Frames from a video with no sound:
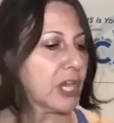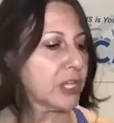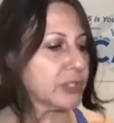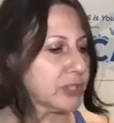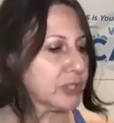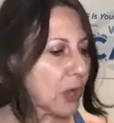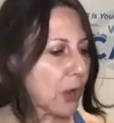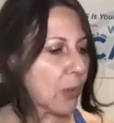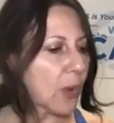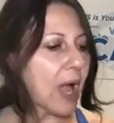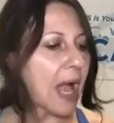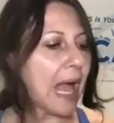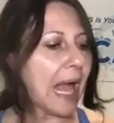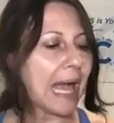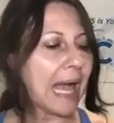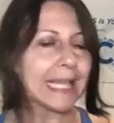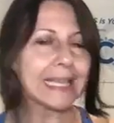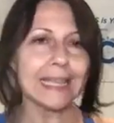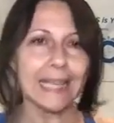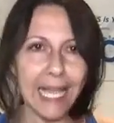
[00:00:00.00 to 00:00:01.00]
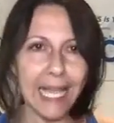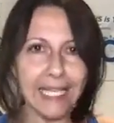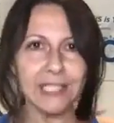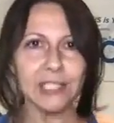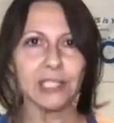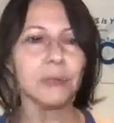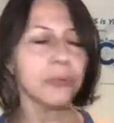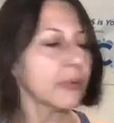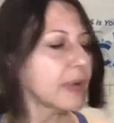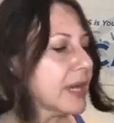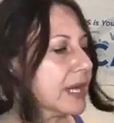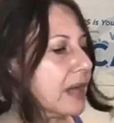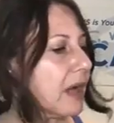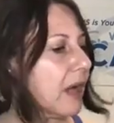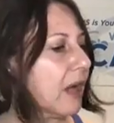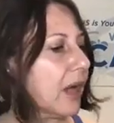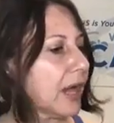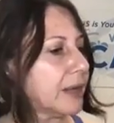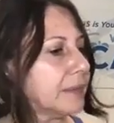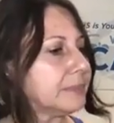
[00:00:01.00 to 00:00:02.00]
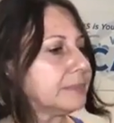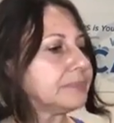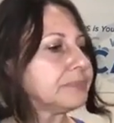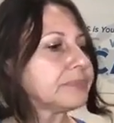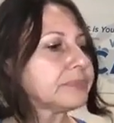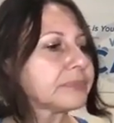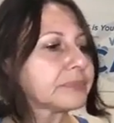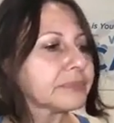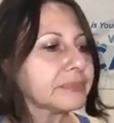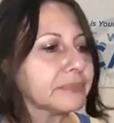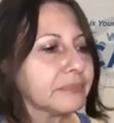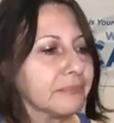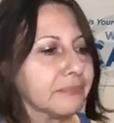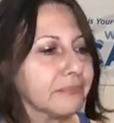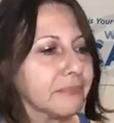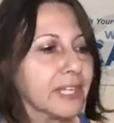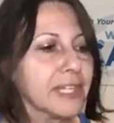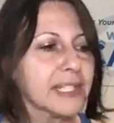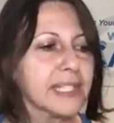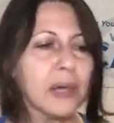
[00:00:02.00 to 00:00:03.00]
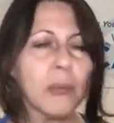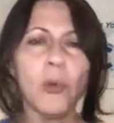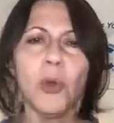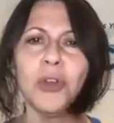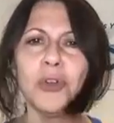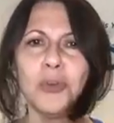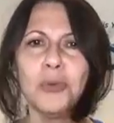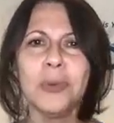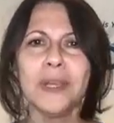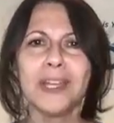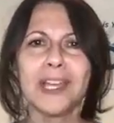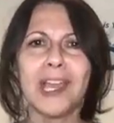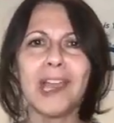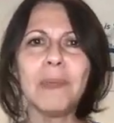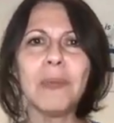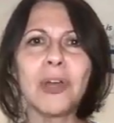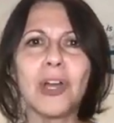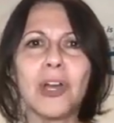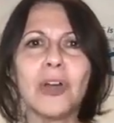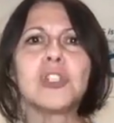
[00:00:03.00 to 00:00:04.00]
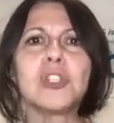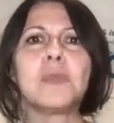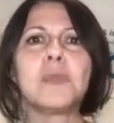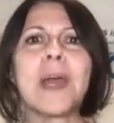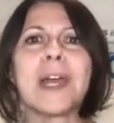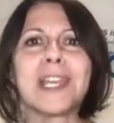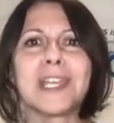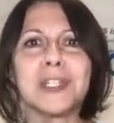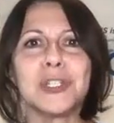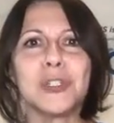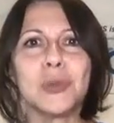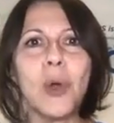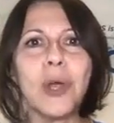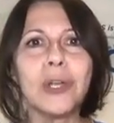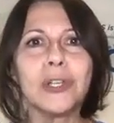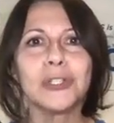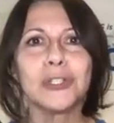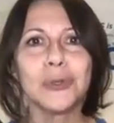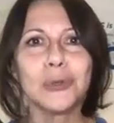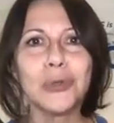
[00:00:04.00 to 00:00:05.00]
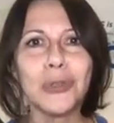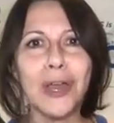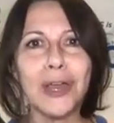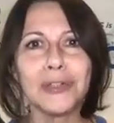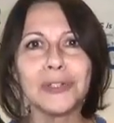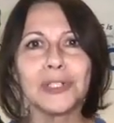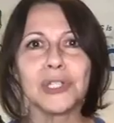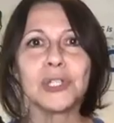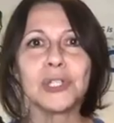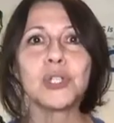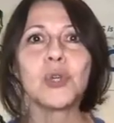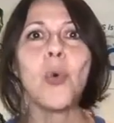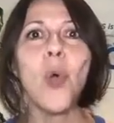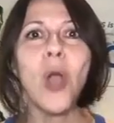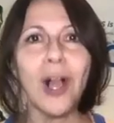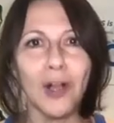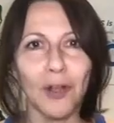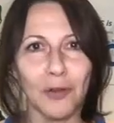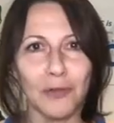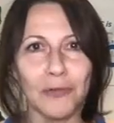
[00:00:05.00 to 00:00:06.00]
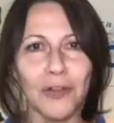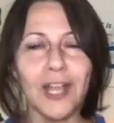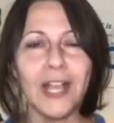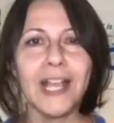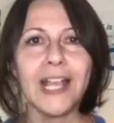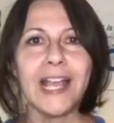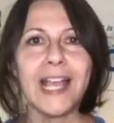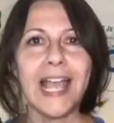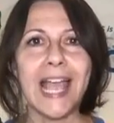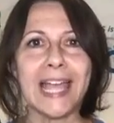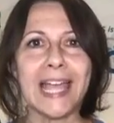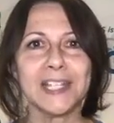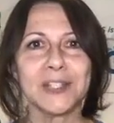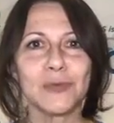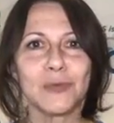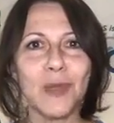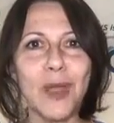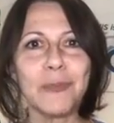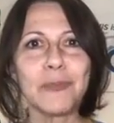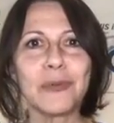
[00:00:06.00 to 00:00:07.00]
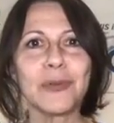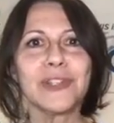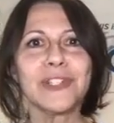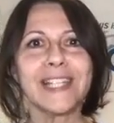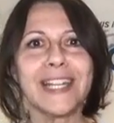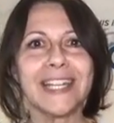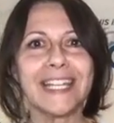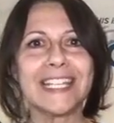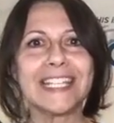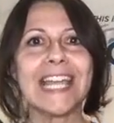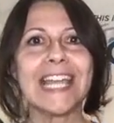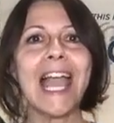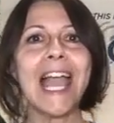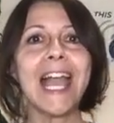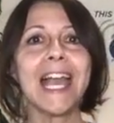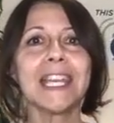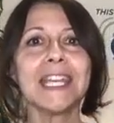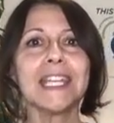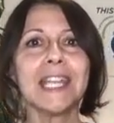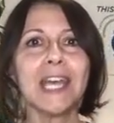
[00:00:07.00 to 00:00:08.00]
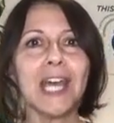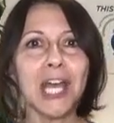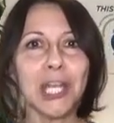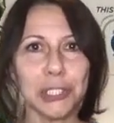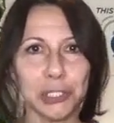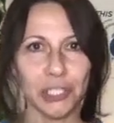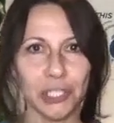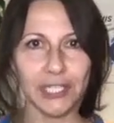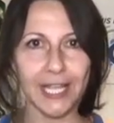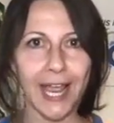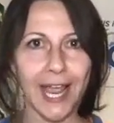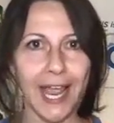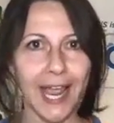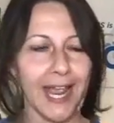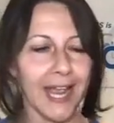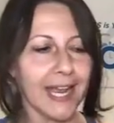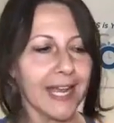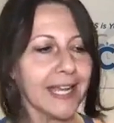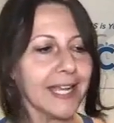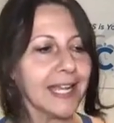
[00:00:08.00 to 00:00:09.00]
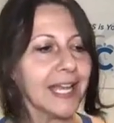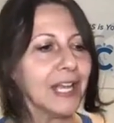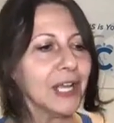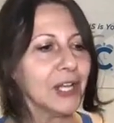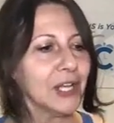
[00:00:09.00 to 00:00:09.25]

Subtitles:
So I'd like to bring on someone who became a coach back in 2012 and is representing Canada today.